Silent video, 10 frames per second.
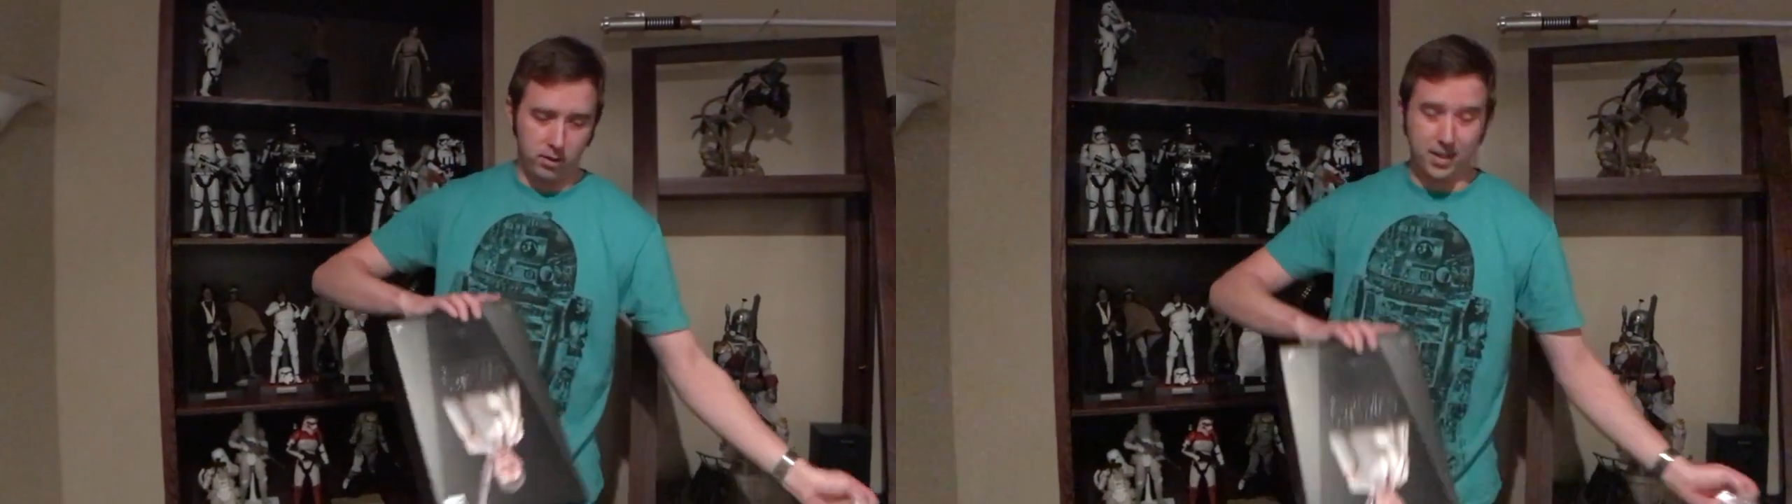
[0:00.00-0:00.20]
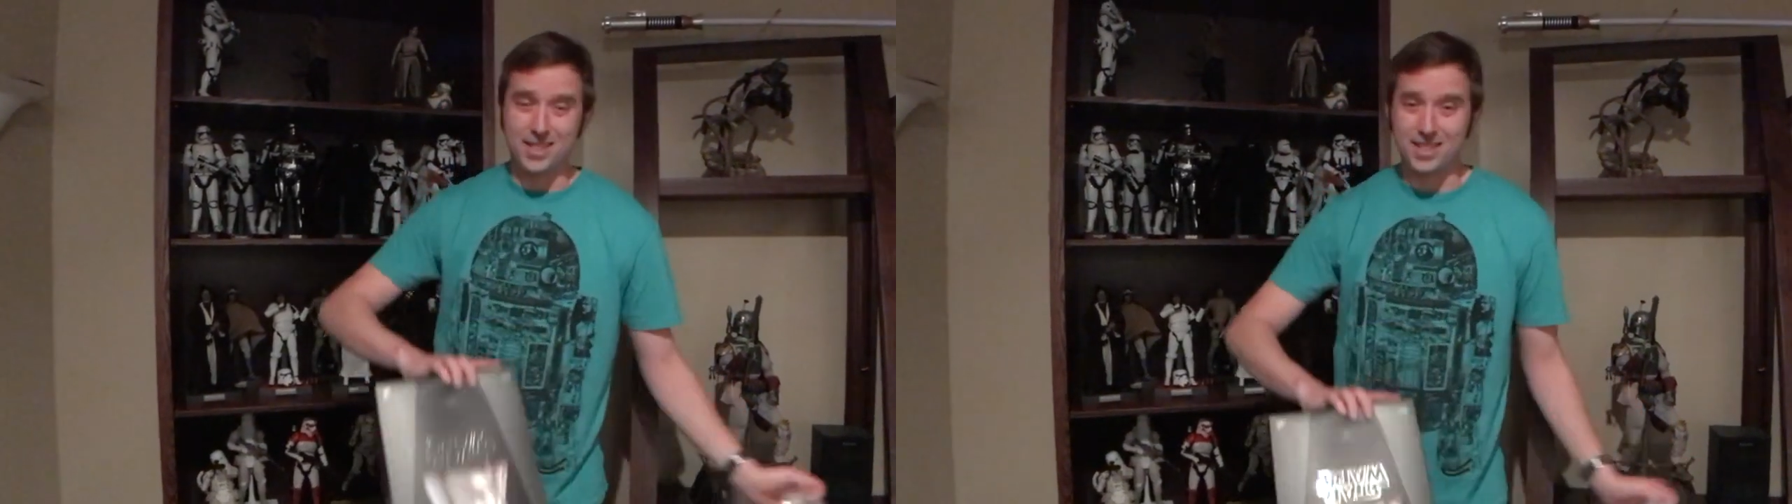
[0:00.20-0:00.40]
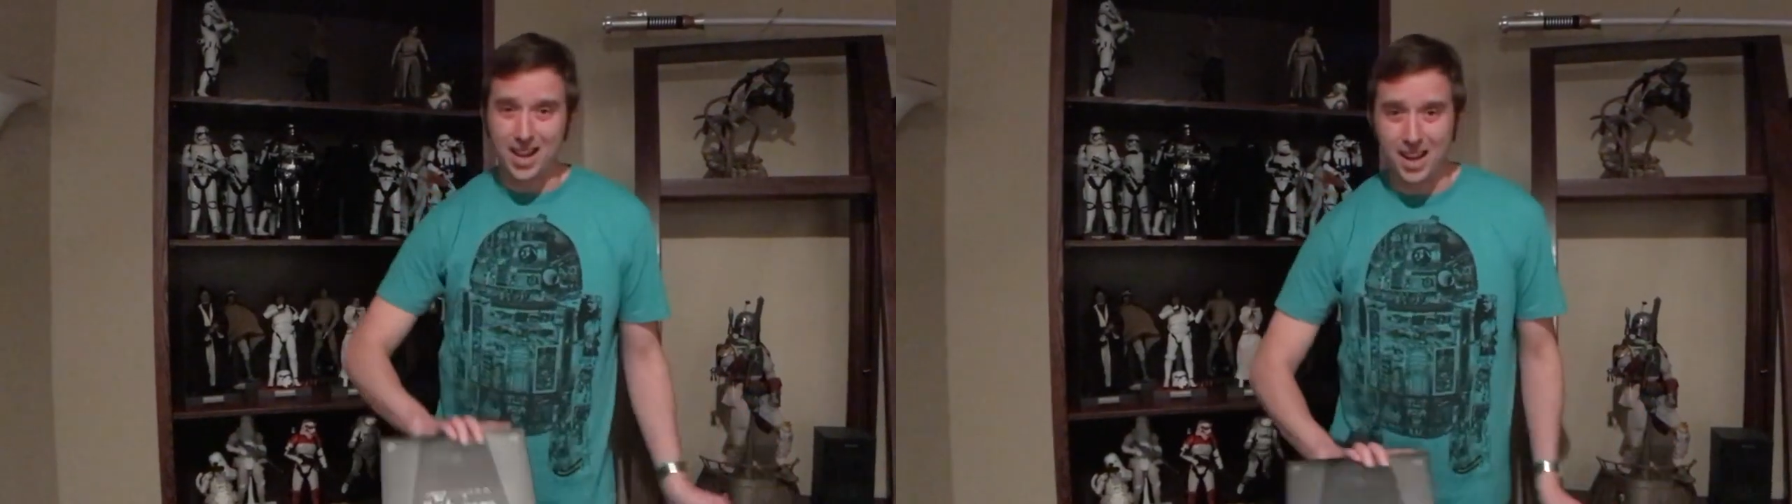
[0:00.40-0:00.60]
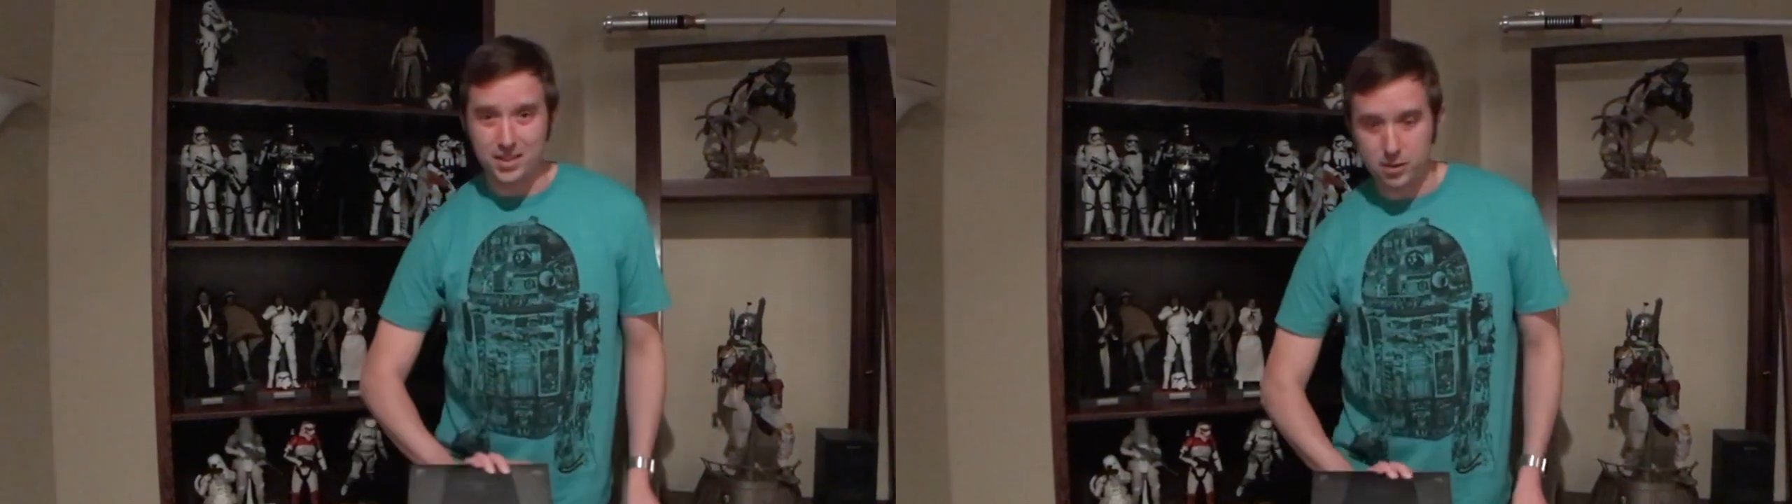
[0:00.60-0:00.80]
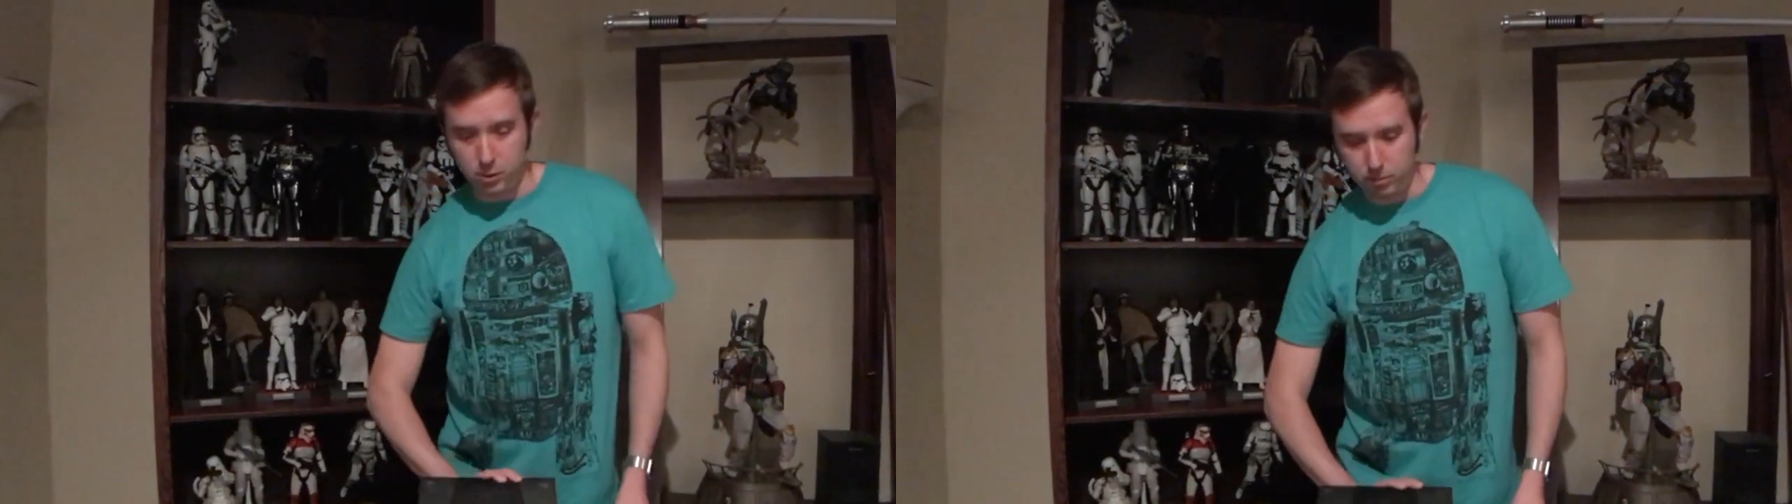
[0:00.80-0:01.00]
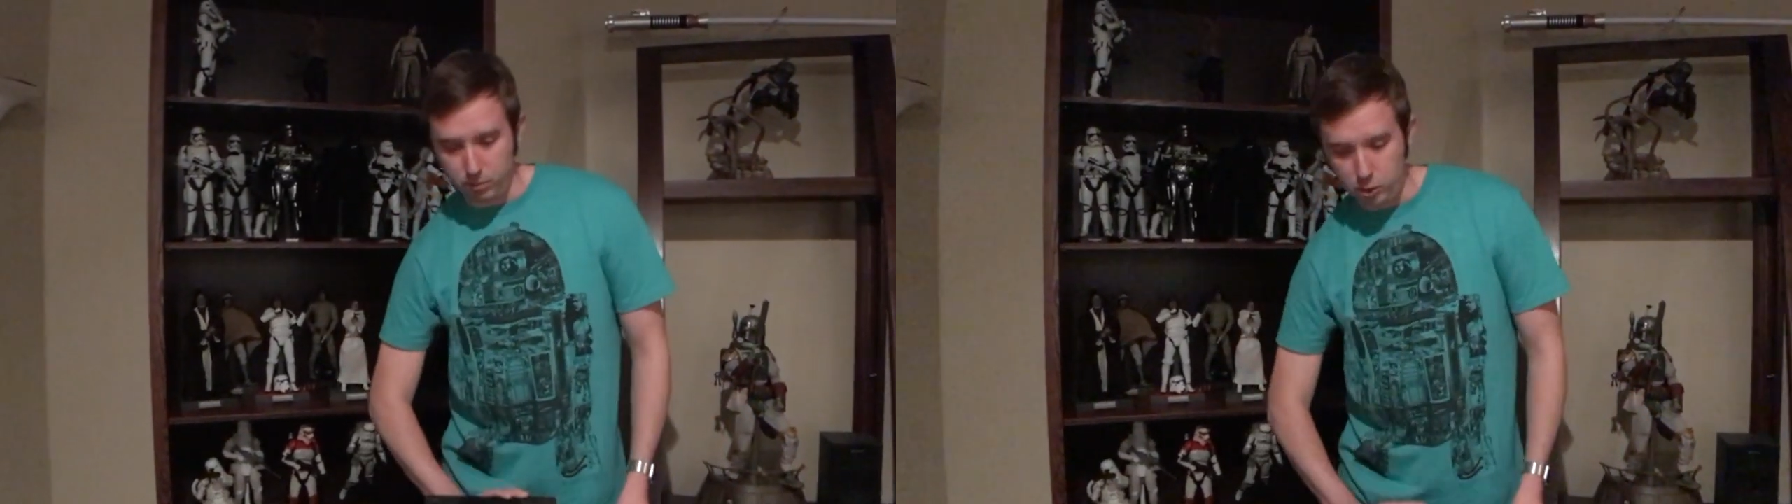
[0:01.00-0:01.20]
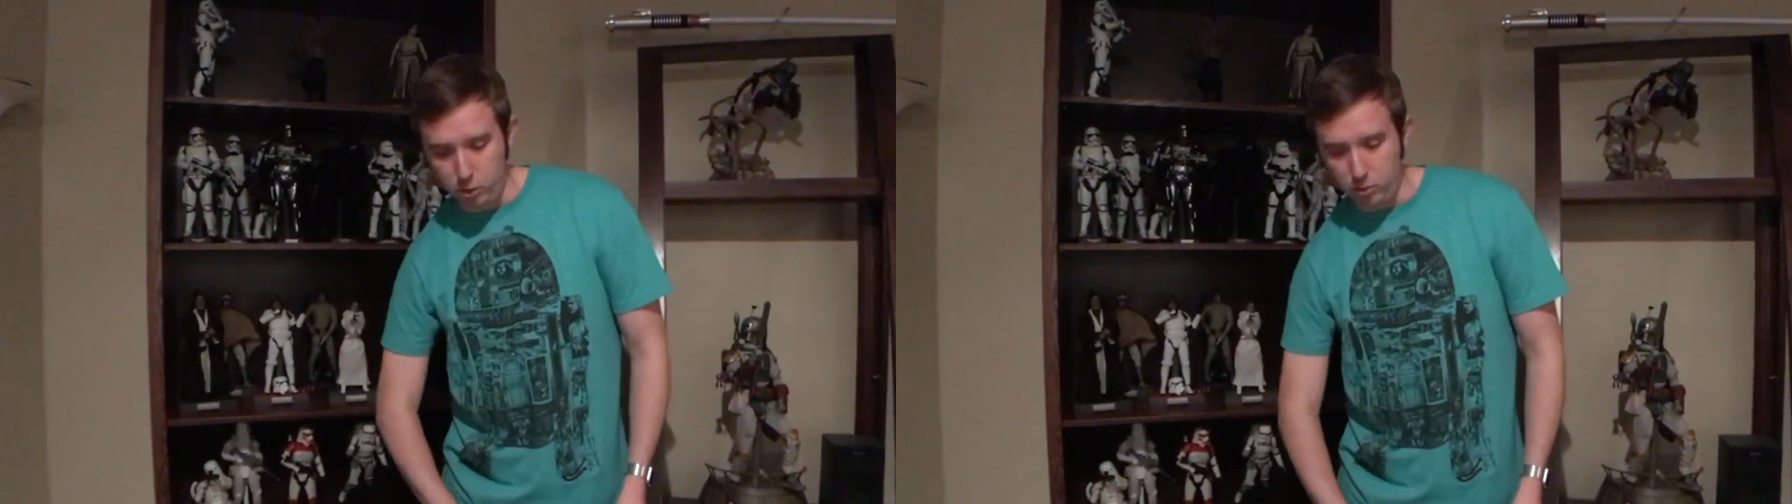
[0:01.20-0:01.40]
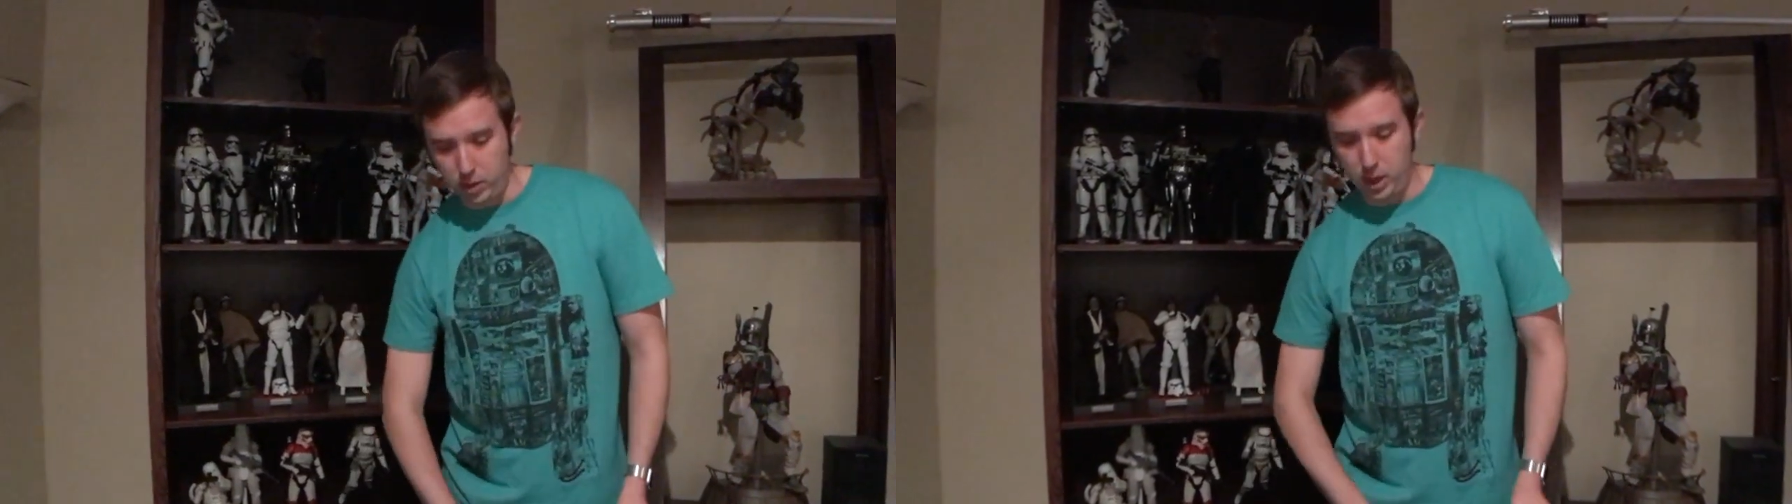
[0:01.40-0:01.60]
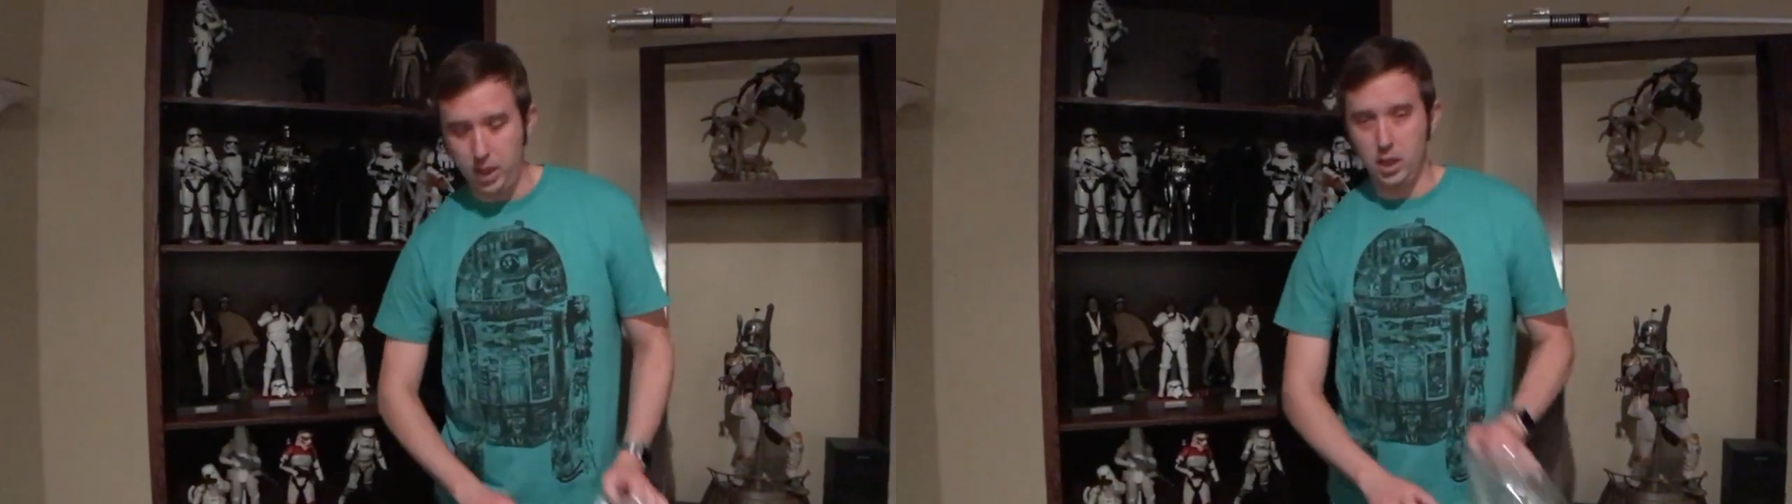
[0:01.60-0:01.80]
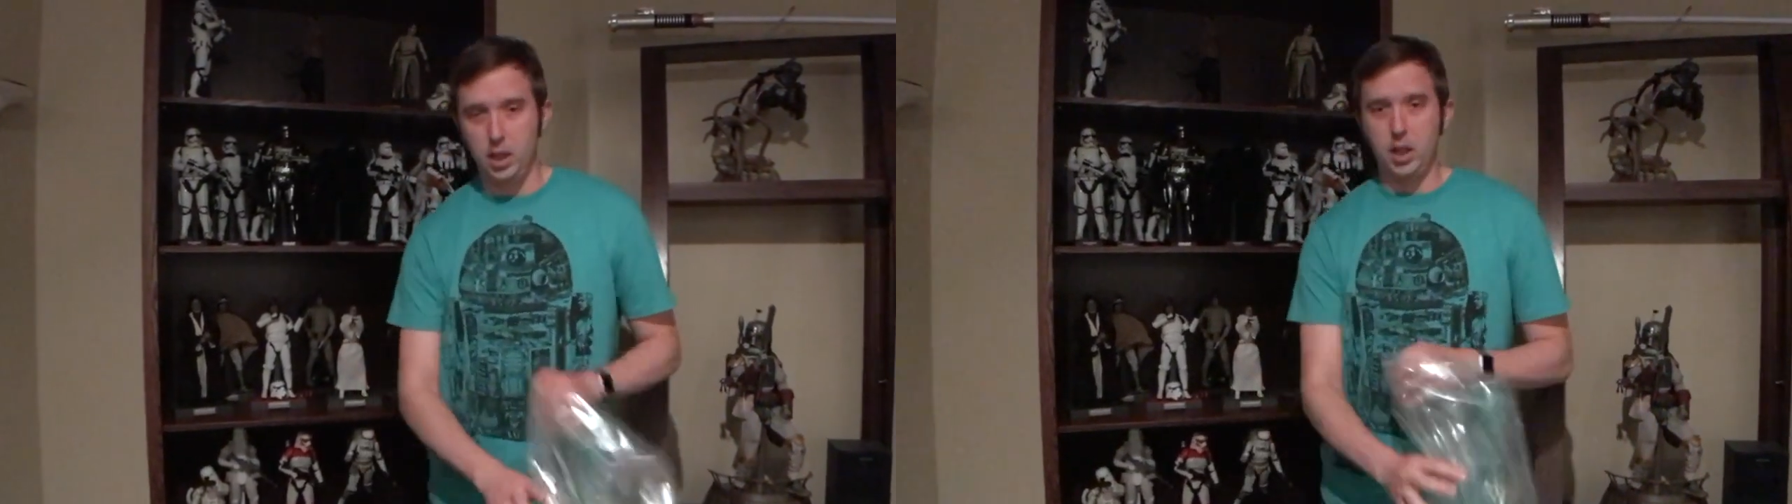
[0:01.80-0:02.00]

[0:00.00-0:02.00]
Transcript: this costume to the